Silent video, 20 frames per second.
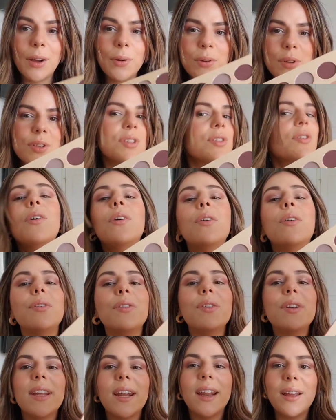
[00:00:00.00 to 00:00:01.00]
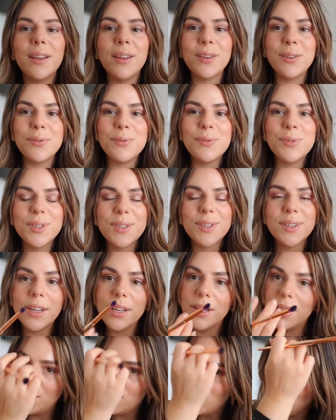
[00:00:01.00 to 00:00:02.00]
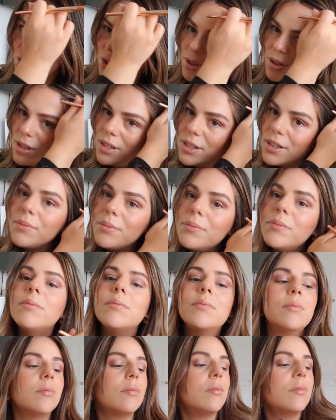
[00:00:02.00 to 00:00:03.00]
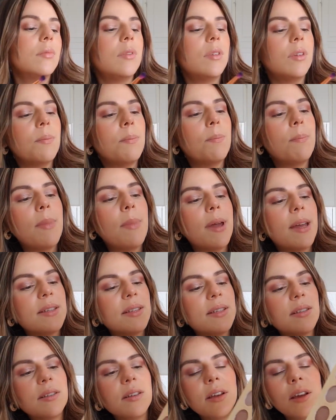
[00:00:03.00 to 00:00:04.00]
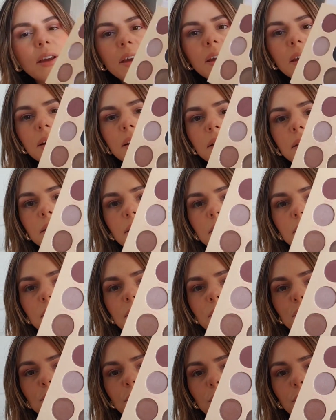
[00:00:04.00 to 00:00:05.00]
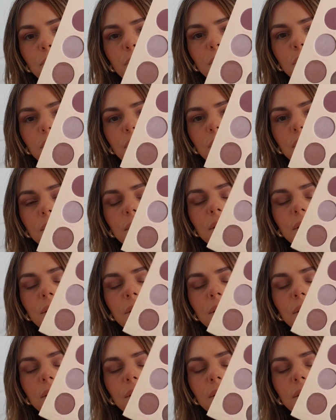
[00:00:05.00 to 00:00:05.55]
this color that I used initially, Messy Hair, this one over here,